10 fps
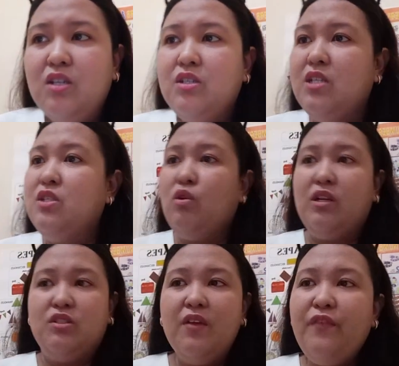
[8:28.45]
She's on
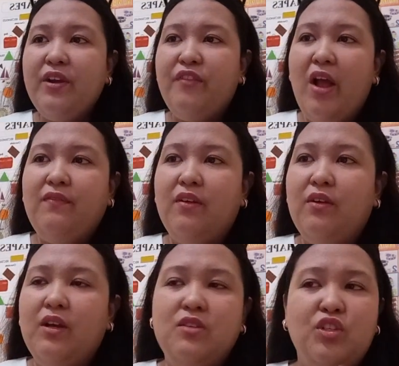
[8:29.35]
a different
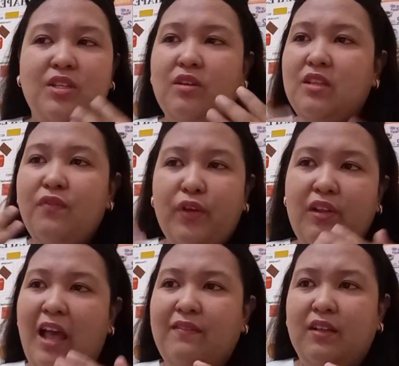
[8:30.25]

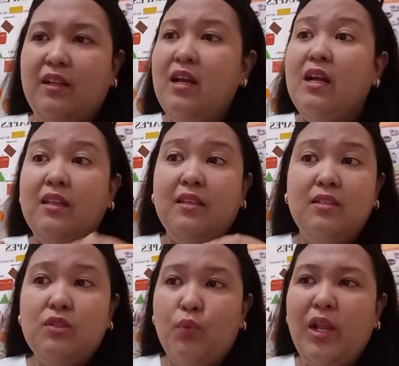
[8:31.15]
level.
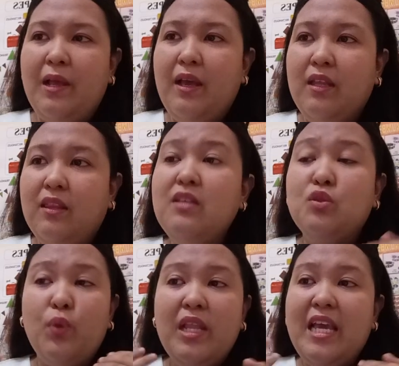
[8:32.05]
This really
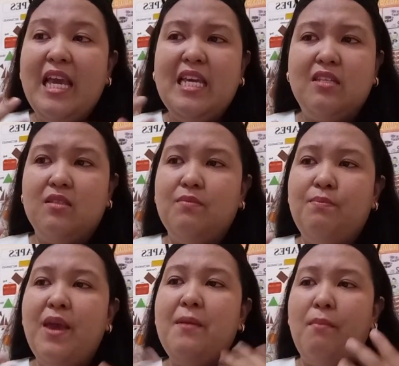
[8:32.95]
is
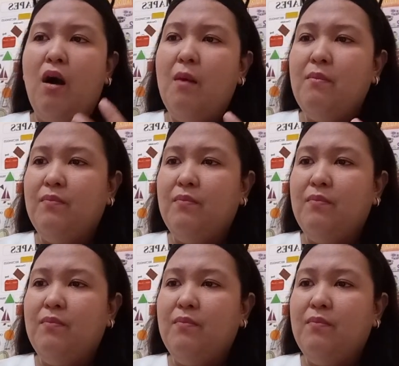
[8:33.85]
Big Mom.